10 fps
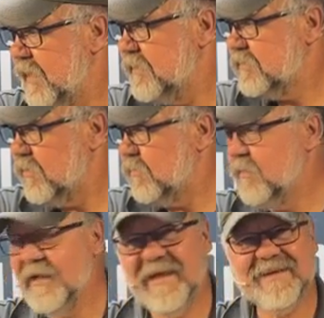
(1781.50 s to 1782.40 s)
yeah,
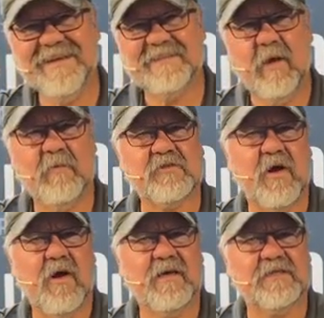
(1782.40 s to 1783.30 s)
so hey, it's
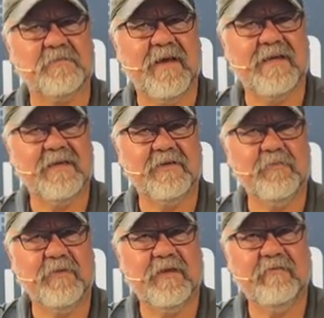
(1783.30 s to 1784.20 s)
almost August, man. Can
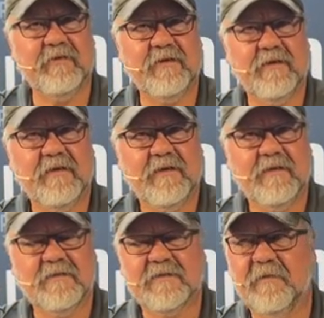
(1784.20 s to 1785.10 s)
you believe it?
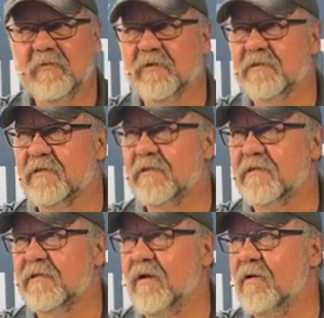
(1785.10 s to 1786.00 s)
Summer is
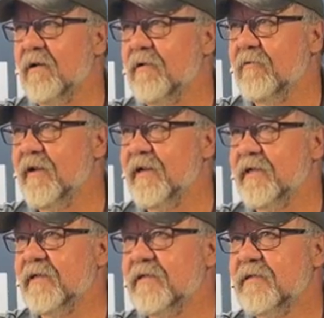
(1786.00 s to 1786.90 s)
gone
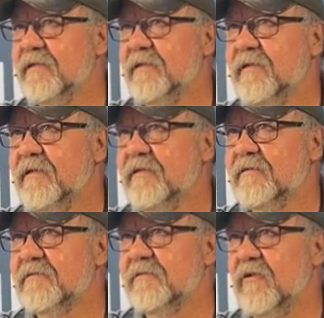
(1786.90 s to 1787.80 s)
already.
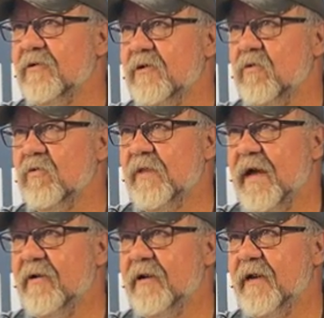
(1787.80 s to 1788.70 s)
It's starting to cool
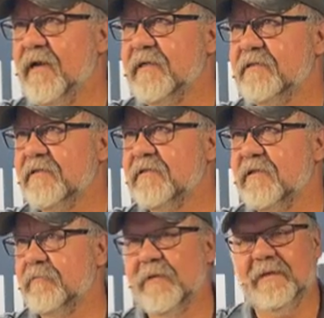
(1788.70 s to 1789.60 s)
down at
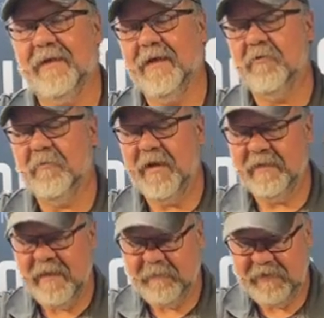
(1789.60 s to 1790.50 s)
nights, but I don't
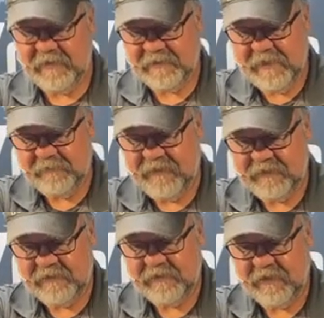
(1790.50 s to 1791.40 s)
mind that because that
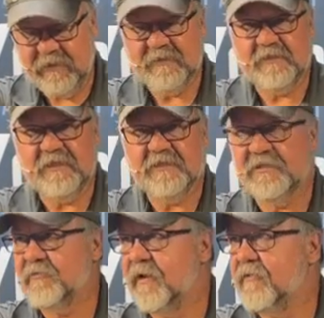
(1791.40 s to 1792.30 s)
means hunting
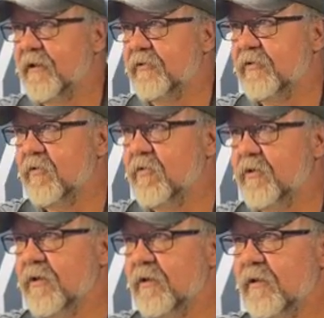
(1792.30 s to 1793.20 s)
season's right around the
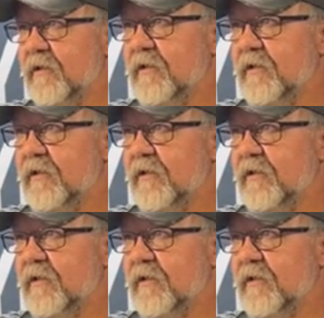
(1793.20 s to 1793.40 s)
corner.